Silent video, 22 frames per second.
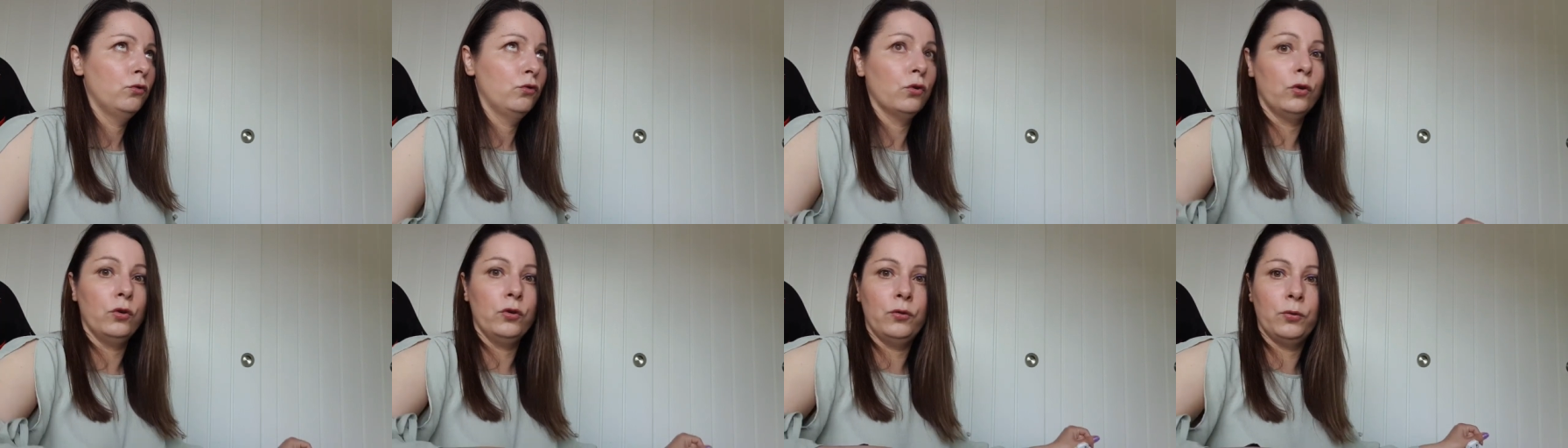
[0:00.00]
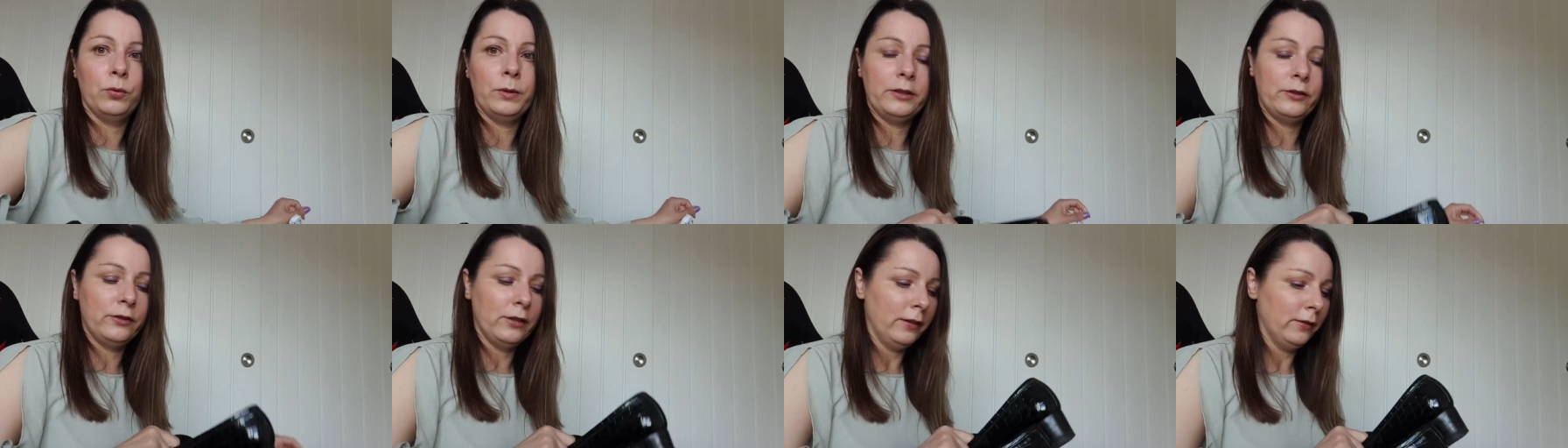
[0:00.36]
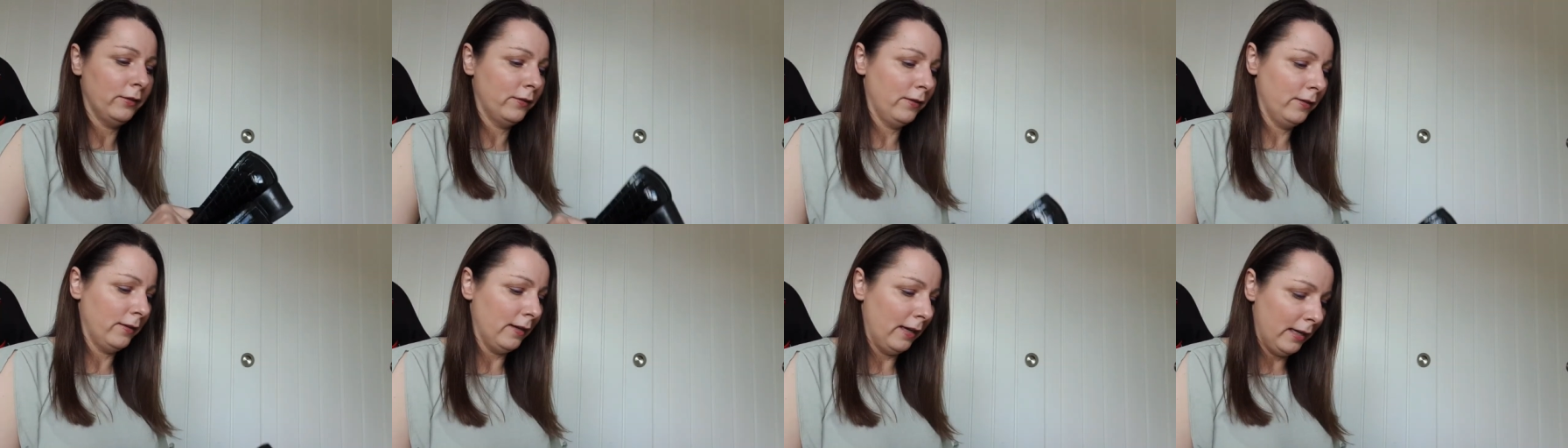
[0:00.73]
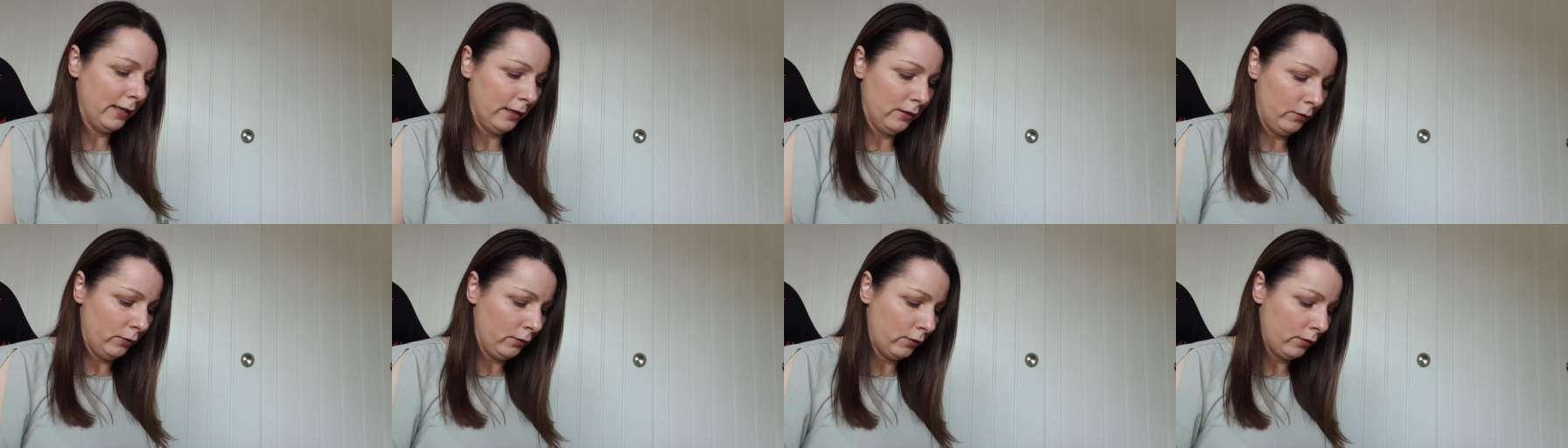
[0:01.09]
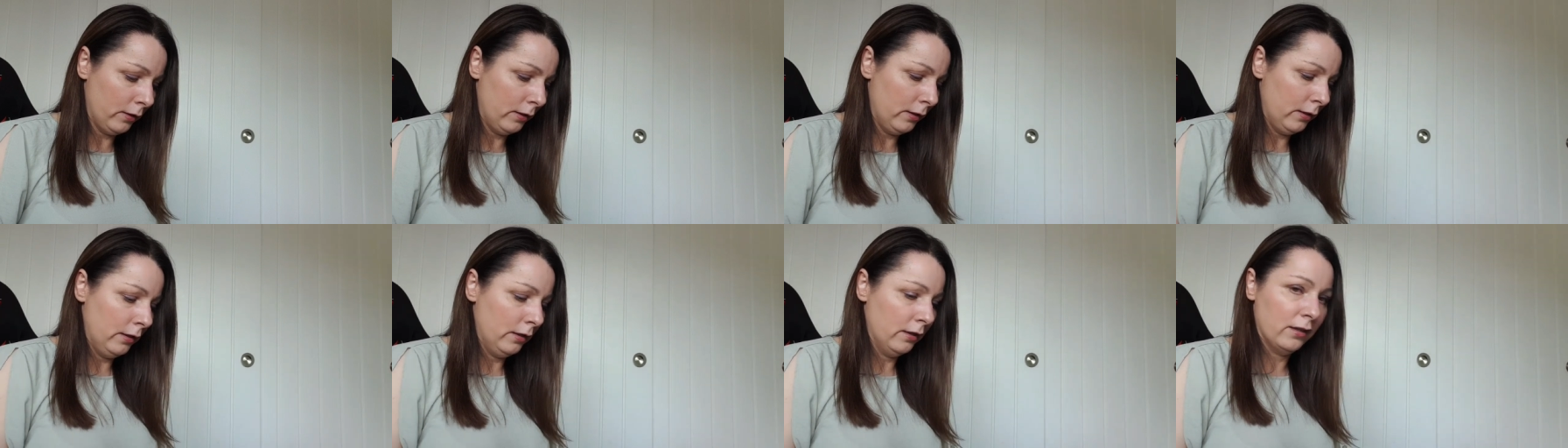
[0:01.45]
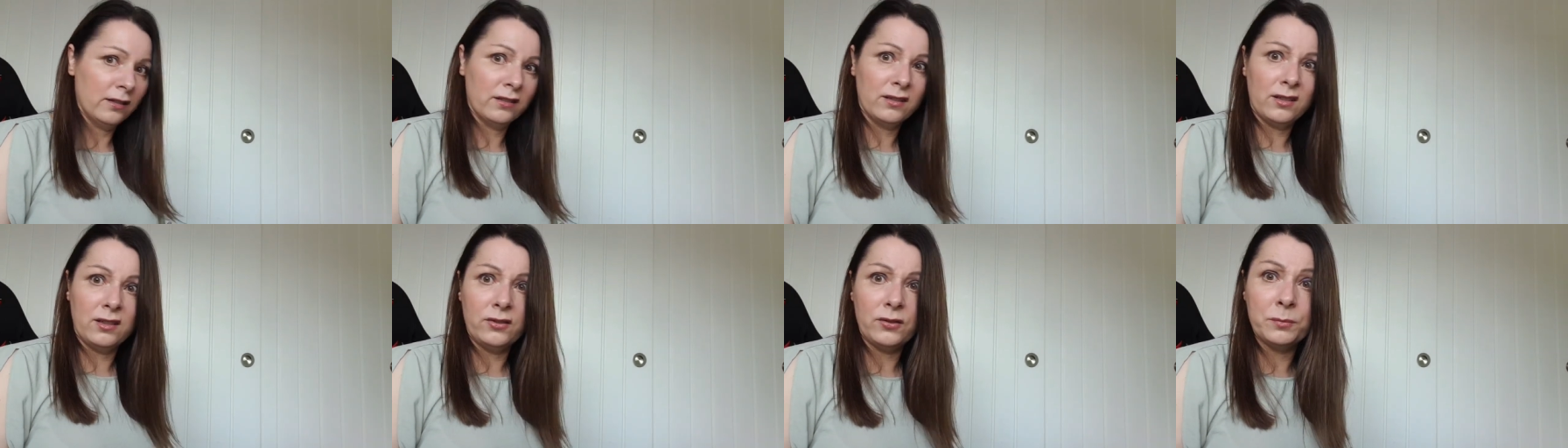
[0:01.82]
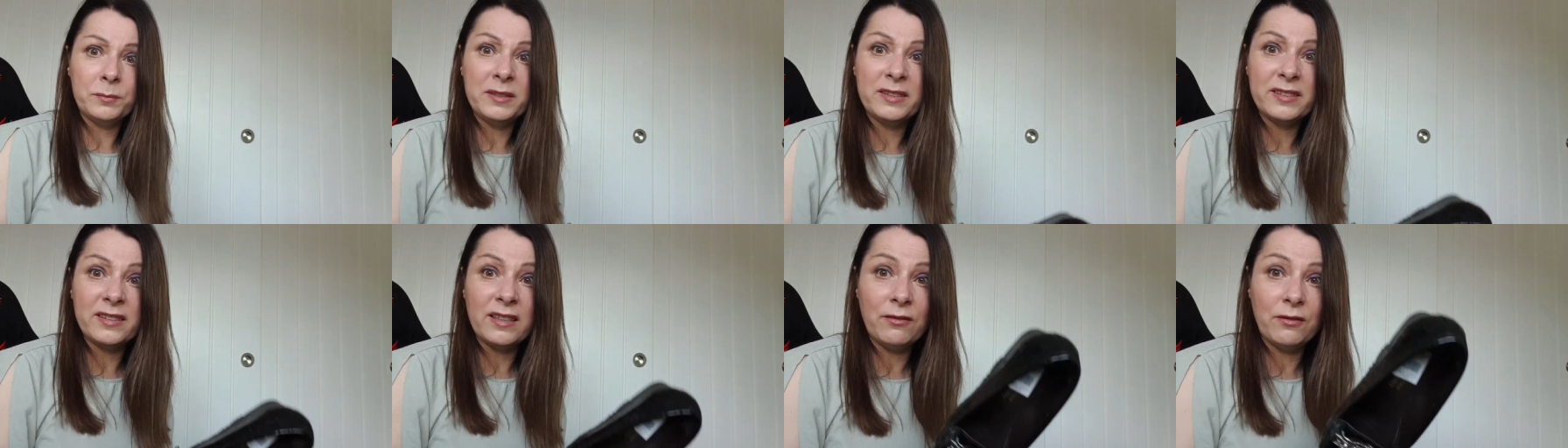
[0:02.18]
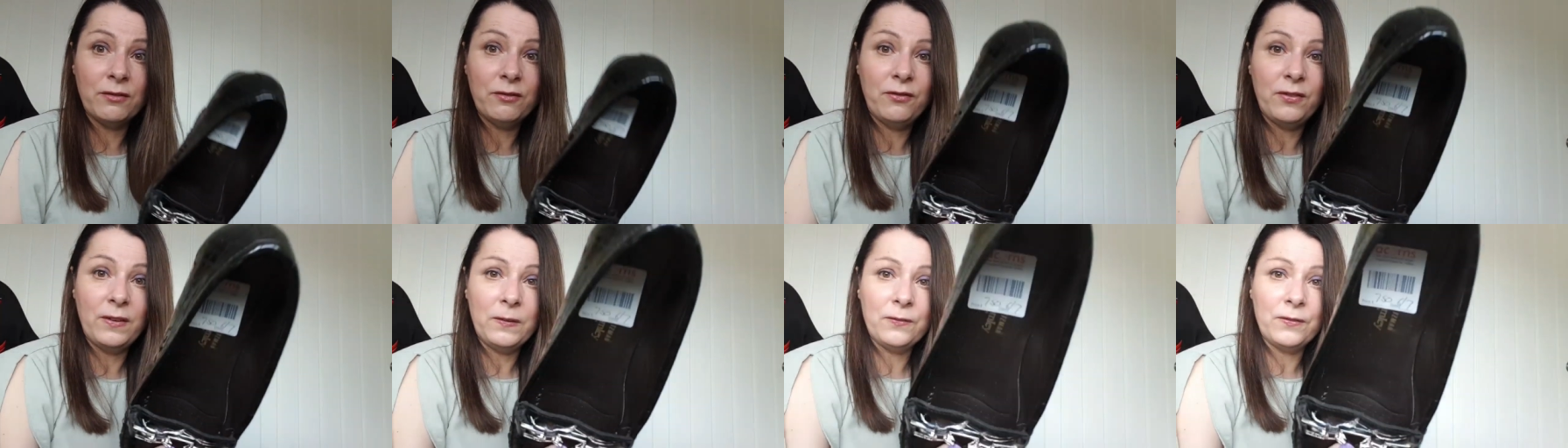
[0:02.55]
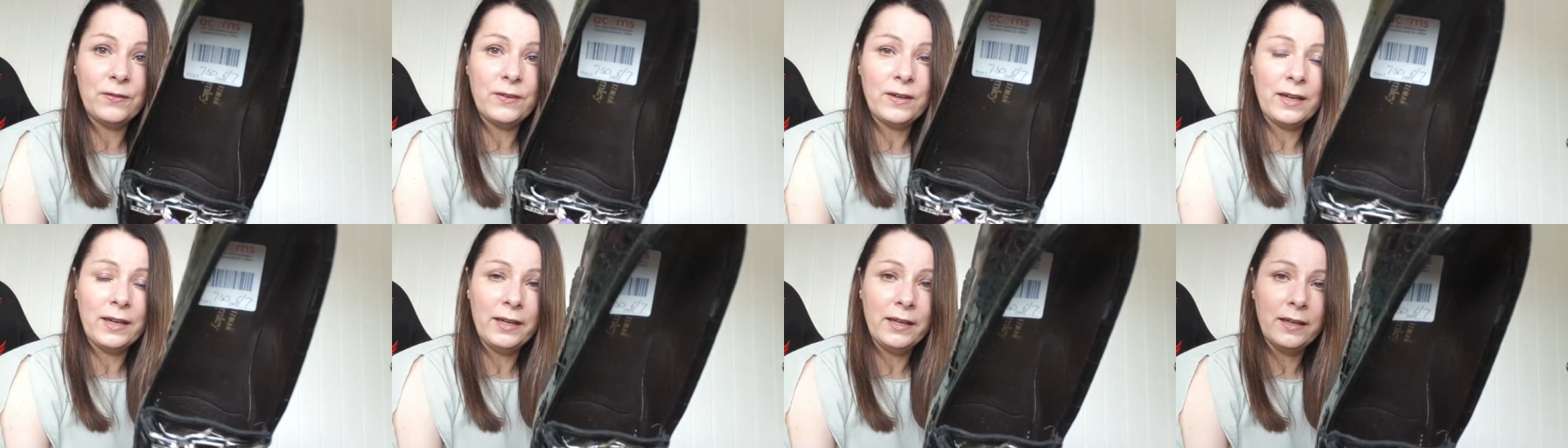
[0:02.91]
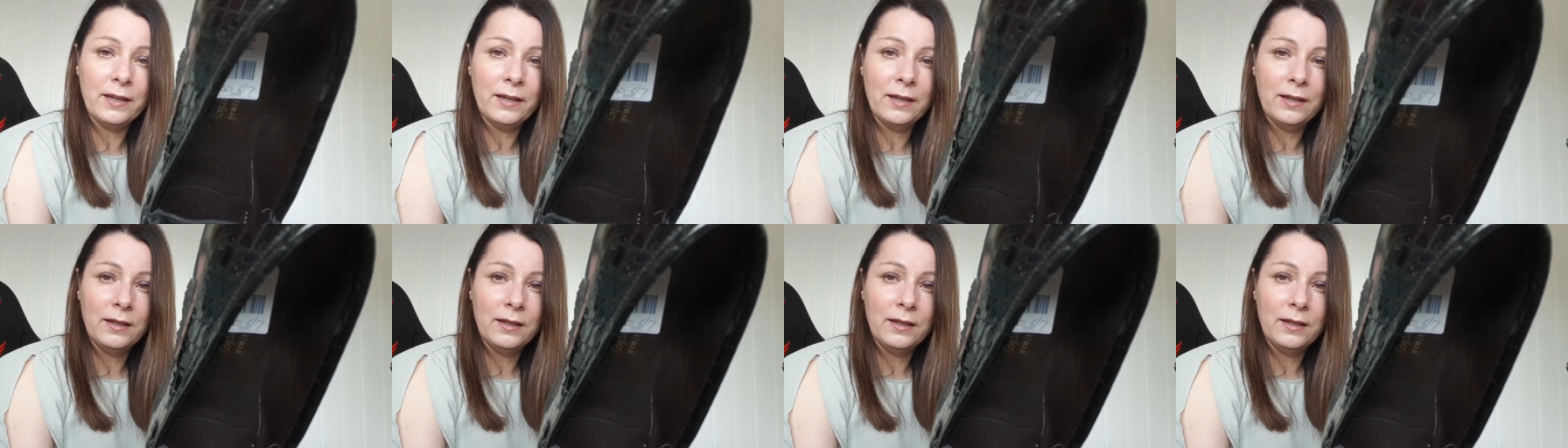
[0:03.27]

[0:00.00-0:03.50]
Droitwich yesterday. Look, roughly 750.